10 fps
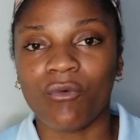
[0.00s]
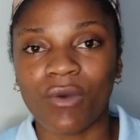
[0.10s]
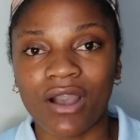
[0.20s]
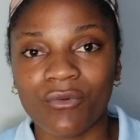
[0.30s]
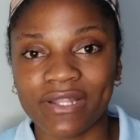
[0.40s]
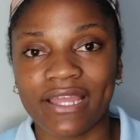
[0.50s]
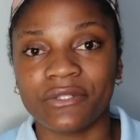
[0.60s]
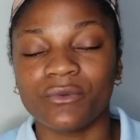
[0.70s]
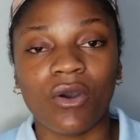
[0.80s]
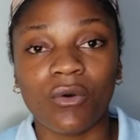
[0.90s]
what would I
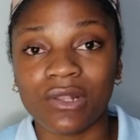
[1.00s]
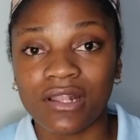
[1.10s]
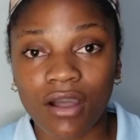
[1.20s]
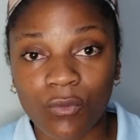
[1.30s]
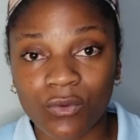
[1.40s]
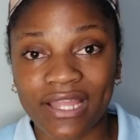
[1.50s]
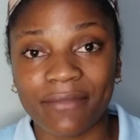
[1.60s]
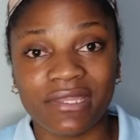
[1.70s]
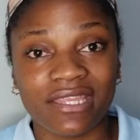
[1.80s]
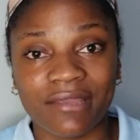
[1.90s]
do? How long would I
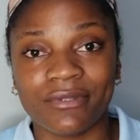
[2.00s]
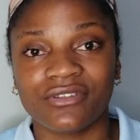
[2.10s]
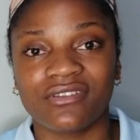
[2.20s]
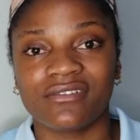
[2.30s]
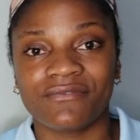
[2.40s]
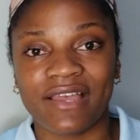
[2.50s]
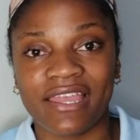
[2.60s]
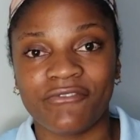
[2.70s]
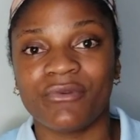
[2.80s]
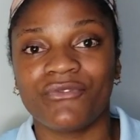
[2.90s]
be able to
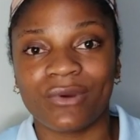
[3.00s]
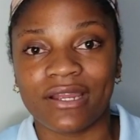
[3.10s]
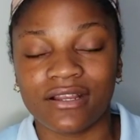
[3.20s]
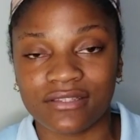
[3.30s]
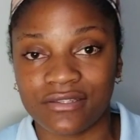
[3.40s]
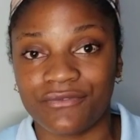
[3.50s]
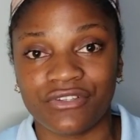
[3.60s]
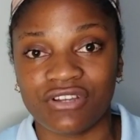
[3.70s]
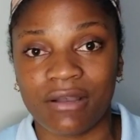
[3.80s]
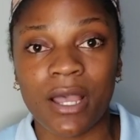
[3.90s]
survive before I got a different
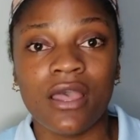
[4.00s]
job?